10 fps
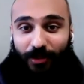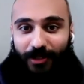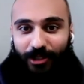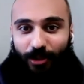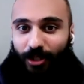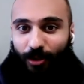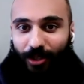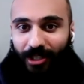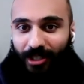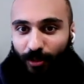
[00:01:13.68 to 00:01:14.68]
if it's
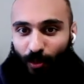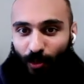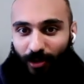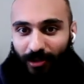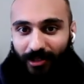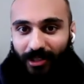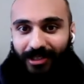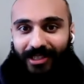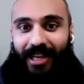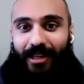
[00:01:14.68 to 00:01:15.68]
in your inner
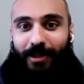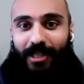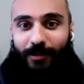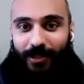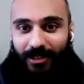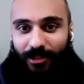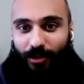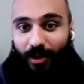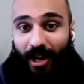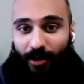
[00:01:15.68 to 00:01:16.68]
world, it can
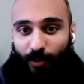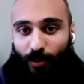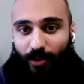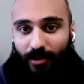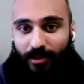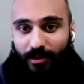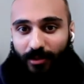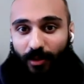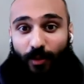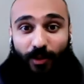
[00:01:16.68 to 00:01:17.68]
manifest in your outer
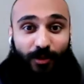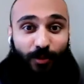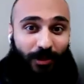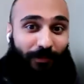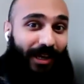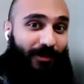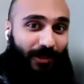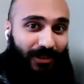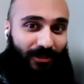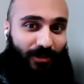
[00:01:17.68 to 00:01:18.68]
world, or it will
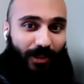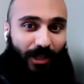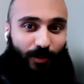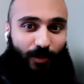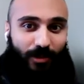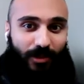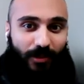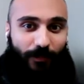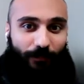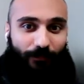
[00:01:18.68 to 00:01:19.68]
manifest in your outer
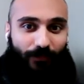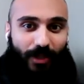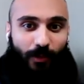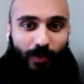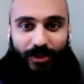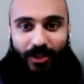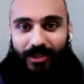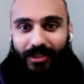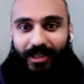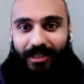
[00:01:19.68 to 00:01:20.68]
world.
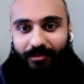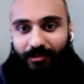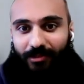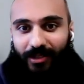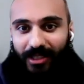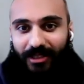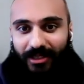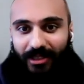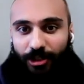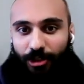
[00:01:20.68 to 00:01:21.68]
With certain
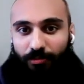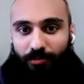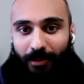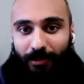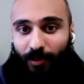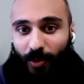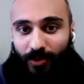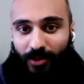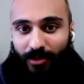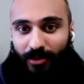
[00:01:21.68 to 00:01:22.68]
things, it
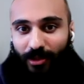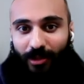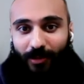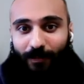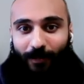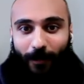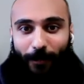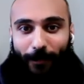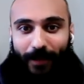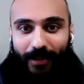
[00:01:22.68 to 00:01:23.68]
maybe won't,
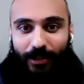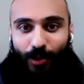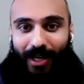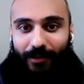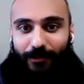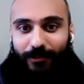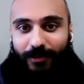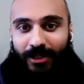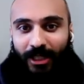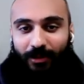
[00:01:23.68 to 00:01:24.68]
you
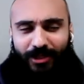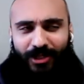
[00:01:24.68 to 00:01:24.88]
have,